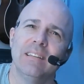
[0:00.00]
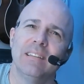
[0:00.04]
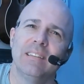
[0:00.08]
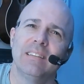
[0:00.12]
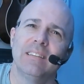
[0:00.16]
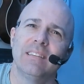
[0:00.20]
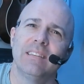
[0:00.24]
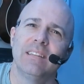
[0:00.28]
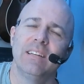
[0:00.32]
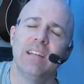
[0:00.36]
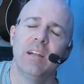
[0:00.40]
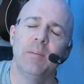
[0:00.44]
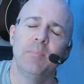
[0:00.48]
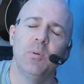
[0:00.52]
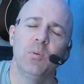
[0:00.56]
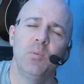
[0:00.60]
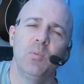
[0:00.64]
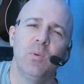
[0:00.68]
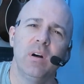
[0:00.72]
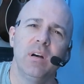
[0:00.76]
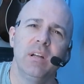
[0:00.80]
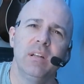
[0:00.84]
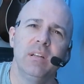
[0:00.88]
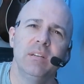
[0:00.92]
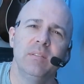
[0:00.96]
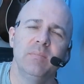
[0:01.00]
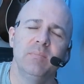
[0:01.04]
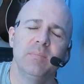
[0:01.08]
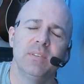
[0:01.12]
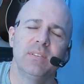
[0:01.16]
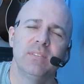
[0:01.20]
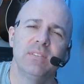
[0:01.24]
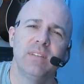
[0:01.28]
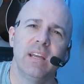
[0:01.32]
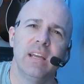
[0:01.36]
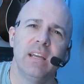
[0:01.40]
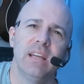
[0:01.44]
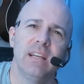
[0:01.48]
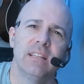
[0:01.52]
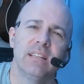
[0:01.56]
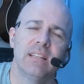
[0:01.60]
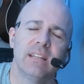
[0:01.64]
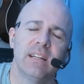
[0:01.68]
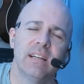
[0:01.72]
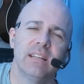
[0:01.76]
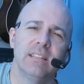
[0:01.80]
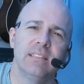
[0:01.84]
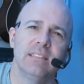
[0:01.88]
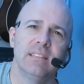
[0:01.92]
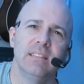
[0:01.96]
The number one mistake that
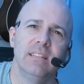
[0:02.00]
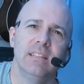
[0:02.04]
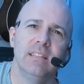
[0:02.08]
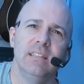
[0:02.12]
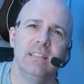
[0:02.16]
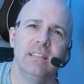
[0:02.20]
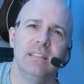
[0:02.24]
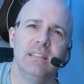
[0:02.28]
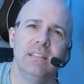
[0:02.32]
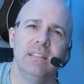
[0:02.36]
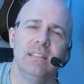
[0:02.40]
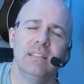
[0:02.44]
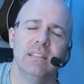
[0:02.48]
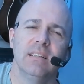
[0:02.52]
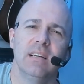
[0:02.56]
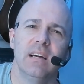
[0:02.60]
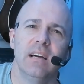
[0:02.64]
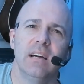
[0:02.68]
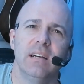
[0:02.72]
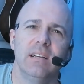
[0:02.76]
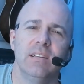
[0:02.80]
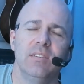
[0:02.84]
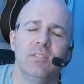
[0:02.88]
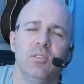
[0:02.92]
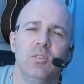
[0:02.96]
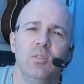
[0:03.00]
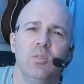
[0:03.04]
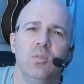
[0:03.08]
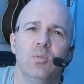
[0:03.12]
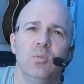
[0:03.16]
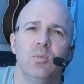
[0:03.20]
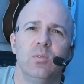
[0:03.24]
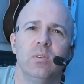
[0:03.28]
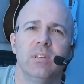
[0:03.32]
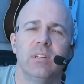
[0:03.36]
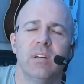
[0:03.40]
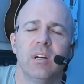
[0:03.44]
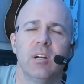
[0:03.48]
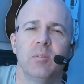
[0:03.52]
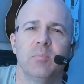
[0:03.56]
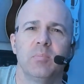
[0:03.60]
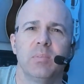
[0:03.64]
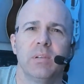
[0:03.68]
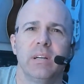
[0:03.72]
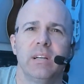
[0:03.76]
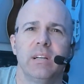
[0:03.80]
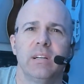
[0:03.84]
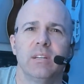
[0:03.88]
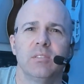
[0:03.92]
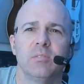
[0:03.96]
I see new guitar
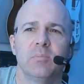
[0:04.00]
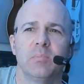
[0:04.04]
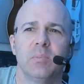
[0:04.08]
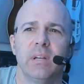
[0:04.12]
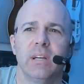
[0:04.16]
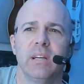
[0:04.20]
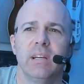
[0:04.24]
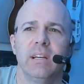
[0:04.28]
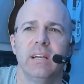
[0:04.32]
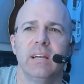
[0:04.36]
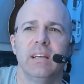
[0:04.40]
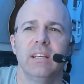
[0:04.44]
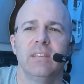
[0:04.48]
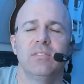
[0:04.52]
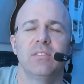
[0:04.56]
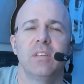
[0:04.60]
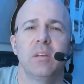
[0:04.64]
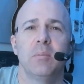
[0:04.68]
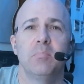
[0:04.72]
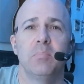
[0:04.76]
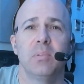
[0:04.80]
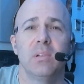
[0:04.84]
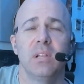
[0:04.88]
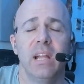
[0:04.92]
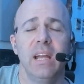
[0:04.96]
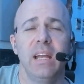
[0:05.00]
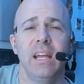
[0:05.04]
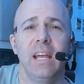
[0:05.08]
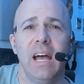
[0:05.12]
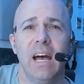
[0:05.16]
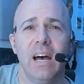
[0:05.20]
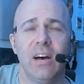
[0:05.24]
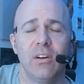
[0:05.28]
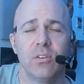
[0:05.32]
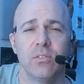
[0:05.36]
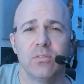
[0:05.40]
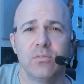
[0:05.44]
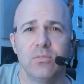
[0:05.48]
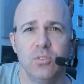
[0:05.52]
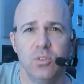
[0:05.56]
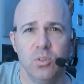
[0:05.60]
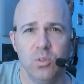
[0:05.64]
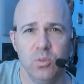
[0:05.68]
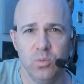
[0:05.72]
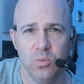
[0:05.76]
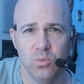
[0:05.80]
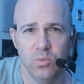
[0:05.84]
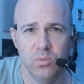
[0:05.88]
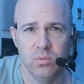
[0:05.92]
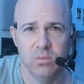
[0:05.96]
players play is they play out of
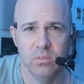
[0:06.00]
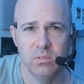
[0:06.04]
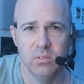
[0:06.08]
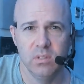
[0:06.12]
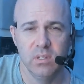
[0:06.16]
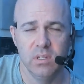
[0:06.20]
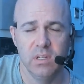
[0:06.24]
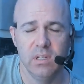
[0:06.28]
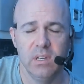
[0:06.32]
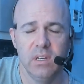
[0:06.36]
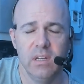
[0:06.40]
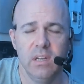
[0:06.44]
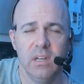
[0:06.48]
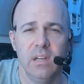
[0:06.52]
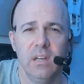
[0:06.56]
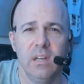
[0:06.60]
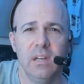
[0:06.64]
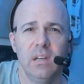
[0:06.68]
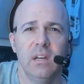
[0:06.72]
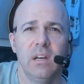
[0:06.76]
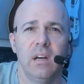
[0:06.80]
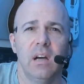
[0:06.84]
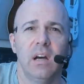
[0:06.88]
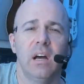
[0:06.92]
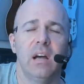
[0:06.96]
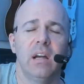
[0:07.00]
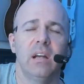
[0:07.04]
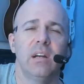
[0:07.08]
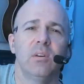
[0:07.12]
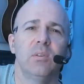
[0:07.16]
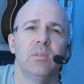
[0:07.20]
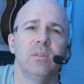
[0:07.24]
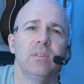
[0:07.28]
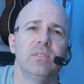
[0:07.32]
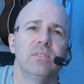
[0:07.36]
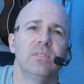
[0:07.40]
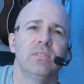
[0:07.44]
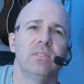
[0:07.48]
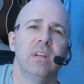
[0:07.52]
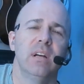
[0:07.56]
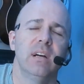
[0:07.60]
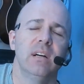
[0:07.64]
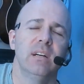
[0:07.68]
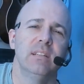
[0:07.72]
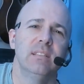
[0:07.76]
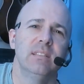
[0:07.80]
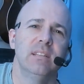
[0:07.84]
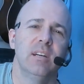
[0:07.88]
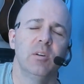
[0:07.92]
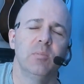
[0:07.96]
tune. I always
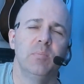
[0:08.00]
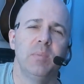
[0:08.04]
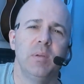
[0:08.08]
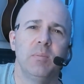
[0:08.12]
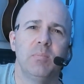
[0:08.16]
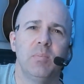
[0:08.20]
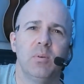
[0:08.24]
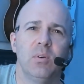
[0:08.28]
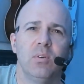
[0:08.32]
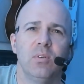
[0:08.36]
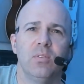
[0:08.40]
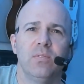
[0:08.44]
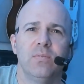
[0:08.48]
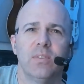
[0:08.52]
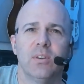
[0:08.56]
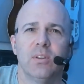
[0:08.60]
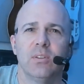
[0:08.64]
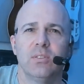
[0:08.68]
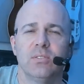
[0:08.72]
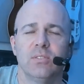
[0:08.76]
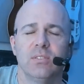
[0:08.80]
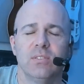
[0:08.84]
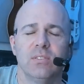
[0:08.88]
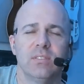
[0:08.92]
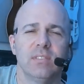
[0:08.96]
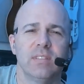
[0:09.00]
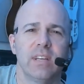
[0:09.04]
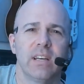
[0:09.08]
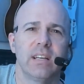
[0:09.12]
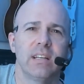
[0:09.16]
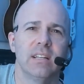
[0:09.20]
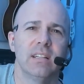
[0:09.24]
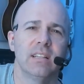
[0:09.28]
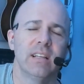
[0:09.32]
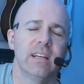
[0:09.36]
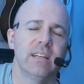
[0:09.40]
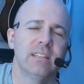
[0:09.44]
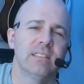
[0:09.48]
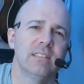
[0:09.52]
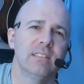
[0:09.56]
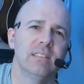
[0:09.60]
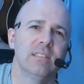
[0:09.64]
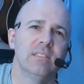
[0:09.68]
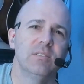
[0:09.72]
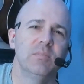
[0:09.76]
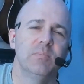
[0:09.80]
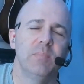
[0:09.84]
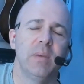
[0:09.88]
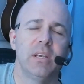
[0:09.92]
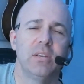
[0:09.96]
tell people first and second
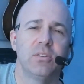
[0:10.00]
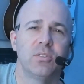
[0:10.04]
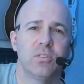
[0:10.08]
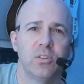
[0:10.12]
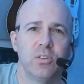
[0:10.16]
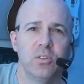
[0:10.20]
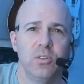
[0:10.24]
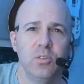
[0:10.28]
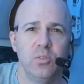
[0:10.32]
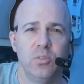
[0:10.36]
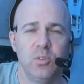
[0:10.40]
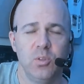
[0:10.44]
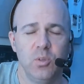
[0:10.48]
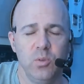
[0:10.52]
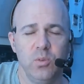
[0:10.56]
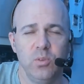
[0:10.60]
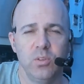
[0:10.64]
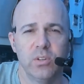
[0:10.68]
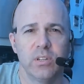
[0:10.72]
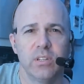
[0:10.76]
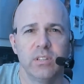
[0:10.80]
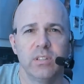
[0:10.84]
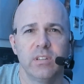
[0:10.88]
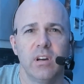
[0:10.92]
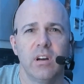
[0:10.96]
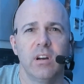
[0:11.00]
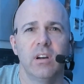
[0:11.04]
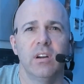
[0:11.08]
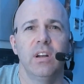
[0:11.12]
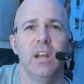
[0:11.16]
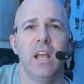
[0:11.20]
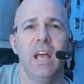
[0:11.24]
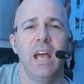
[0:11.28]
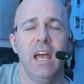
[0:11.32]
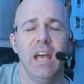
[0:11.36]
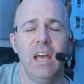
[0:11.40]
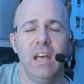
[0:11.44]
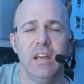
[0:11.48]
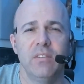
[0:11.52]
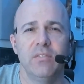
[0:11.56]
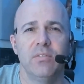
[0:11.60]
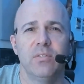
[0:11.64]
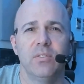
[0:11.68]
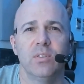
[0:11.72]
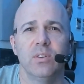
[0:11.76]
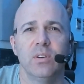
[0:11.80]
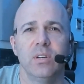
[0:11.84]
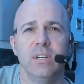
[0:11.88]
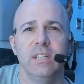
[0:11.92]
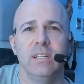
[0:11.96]
lessons, make sure you tune your guitar
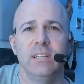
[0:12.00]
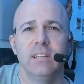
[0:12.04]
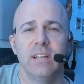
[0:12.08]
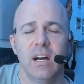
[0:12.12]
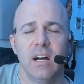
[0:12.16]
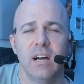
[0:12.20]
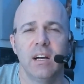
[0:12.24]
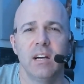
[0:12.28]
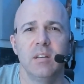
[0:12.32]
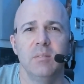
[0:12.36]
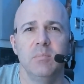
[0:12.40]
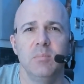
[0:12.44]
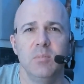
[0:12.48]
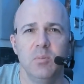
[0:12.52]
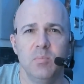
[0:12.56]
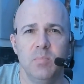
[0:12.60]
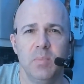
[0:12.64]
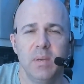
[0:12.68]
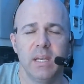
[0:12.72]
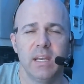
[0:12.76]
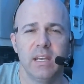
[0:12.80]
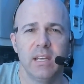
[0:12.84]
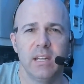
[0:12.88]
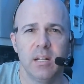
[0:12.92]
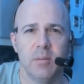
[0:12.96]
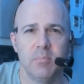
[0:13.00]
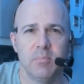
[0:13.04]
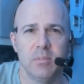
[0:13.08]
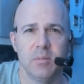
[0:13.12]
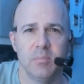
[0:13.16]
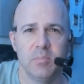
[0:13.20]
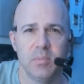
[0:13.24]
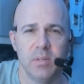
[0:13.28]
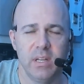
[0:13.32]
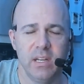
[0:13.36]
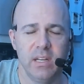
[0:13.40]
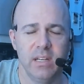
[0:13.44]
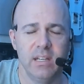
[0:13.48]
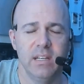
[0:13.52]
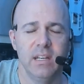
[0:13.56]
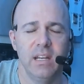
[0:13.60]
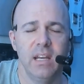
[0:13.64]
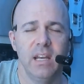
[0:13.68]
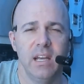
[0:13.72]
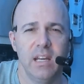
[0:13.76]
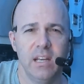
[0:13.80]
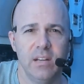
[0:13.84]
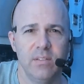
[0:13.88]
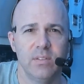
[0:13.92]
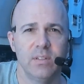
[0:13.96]
every time you pick it up to play,
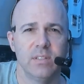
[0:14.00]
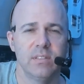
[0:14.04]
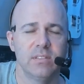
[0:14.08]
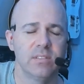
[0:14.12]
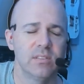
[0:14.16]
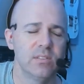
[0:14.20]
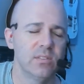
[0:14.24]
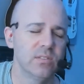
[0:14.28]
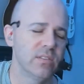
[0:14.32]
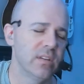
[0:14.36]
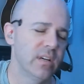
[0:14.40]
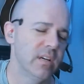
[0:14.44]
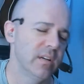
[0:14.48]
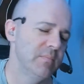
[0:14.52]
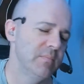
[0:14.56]
every single time.